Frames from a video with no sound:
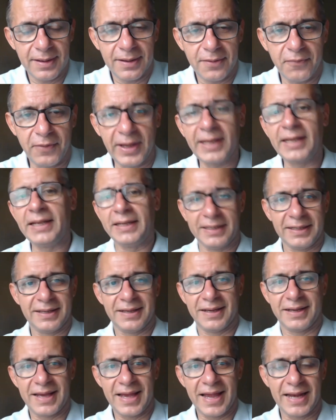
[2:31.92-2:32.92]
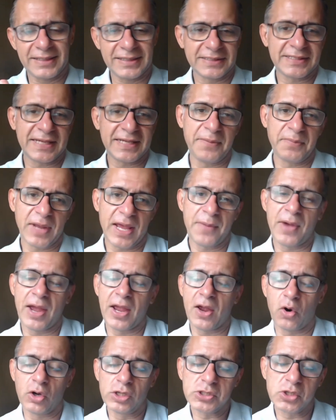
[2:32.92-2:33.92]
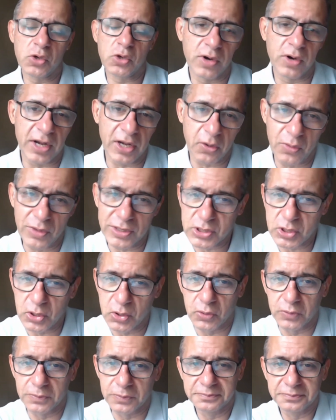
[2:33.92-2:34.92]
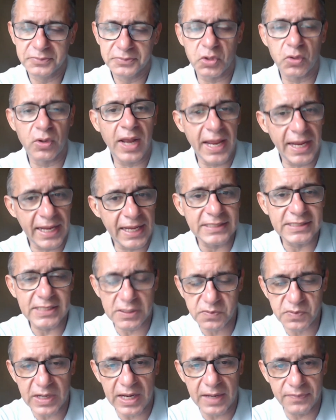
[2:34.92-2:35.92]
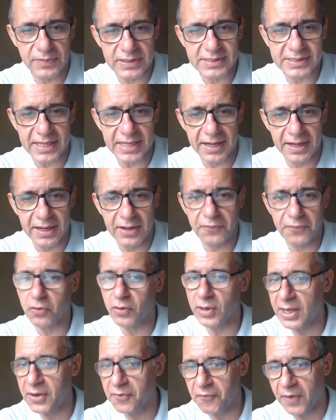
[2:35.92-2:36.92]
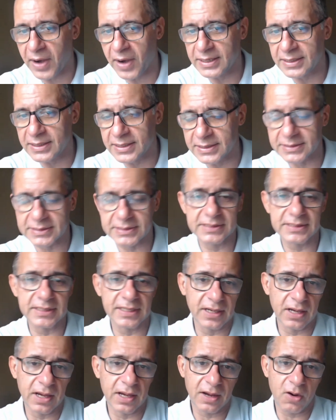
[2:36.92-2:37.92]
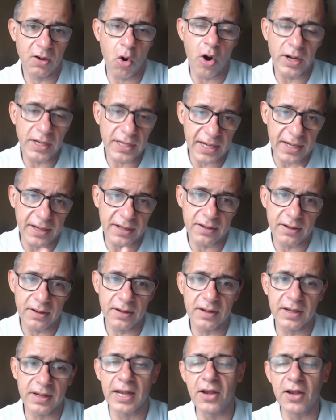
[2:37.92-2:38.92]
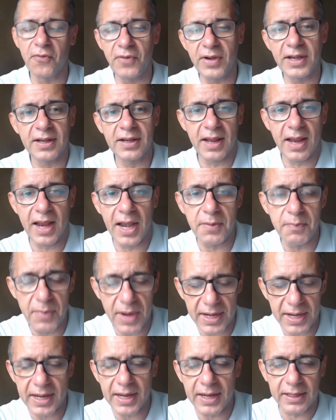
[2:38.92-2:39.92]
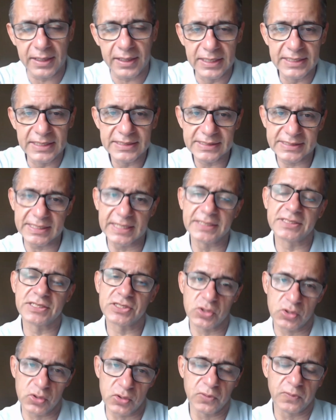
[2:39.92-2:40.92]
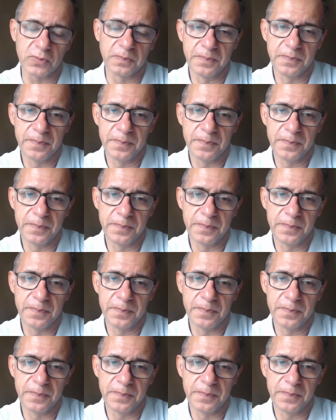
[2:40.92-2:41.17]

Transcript: Well, at the same time, I also would request you to like and subscribe this channel if you really find this content relevant and making sense to you.